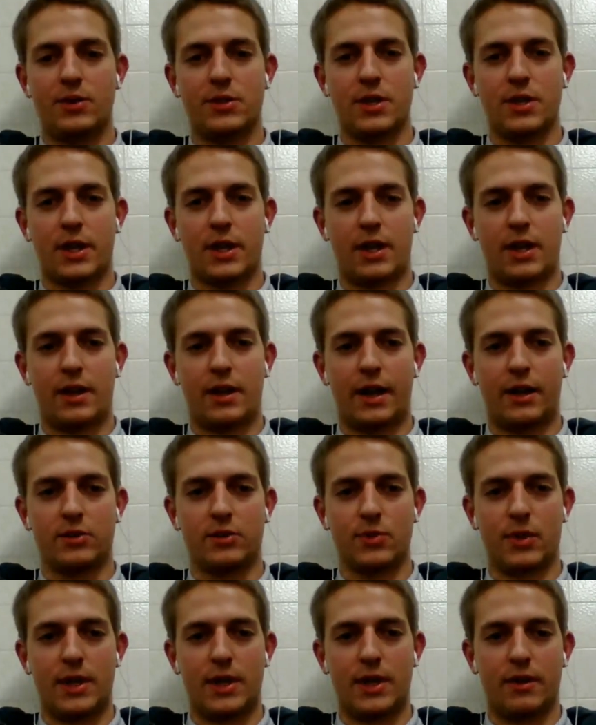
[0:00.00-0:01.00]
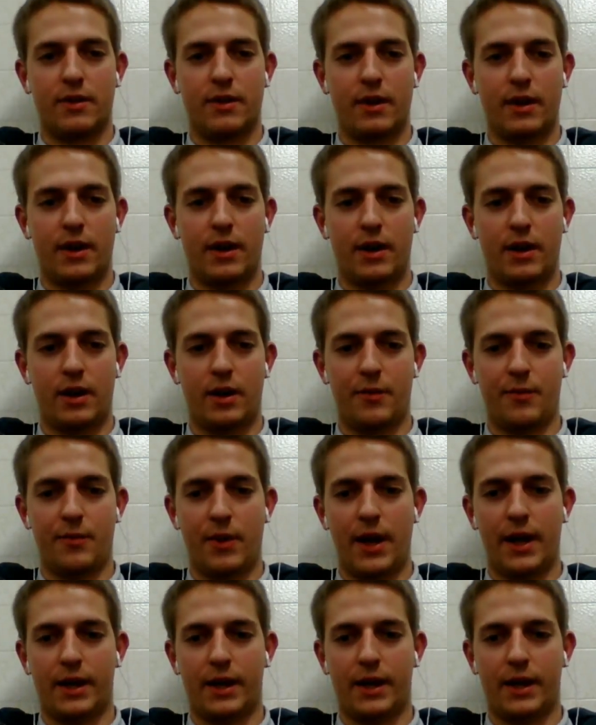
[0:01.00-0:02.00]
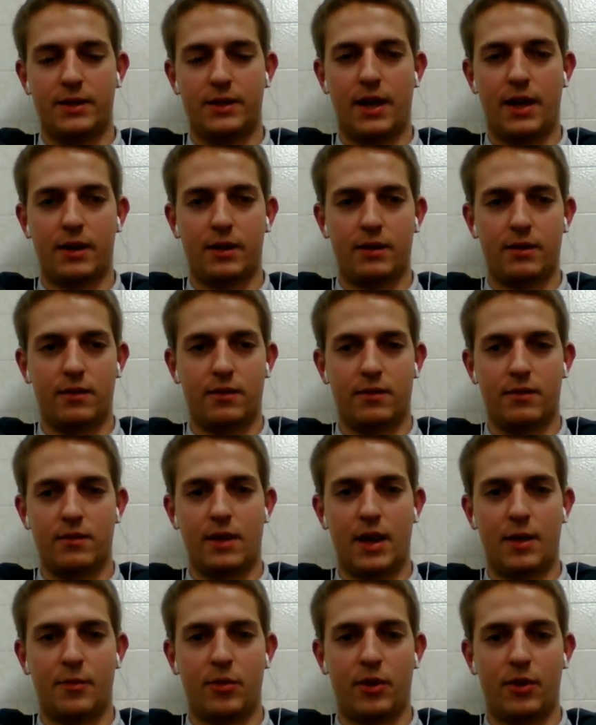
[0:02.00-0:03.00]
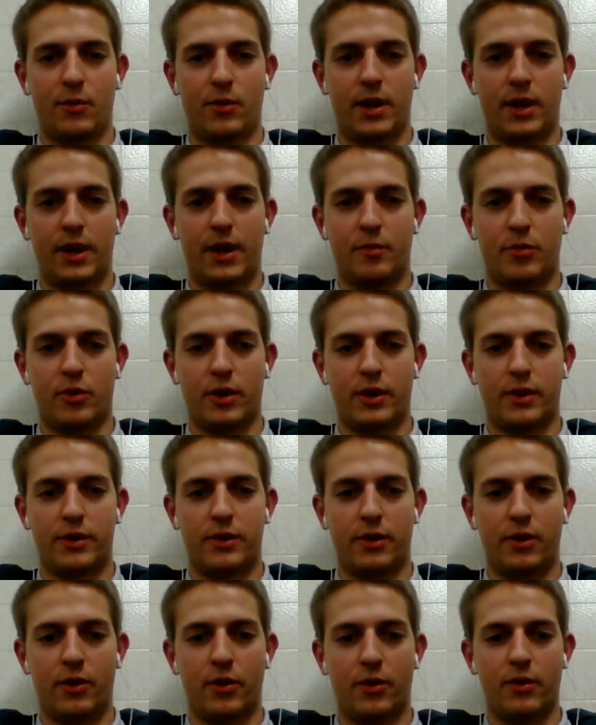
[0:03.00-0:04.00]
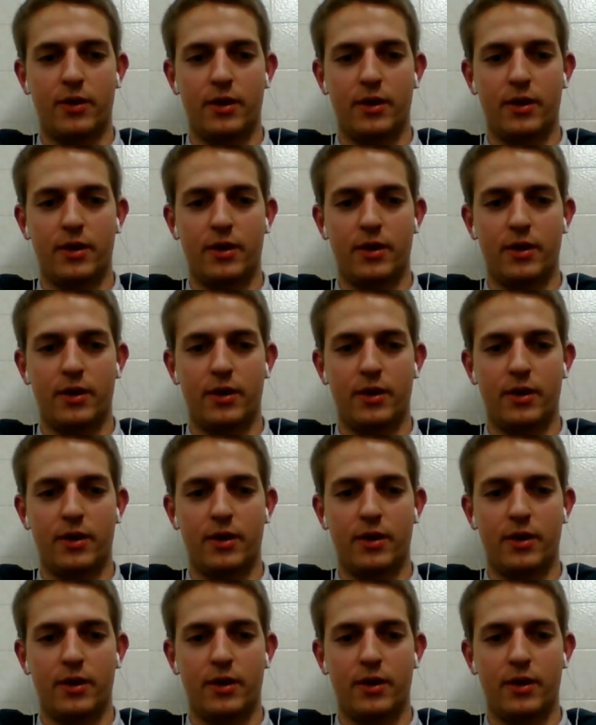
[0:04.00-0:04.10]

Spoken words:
at 9 as well. I can take 9.1 and 9.2.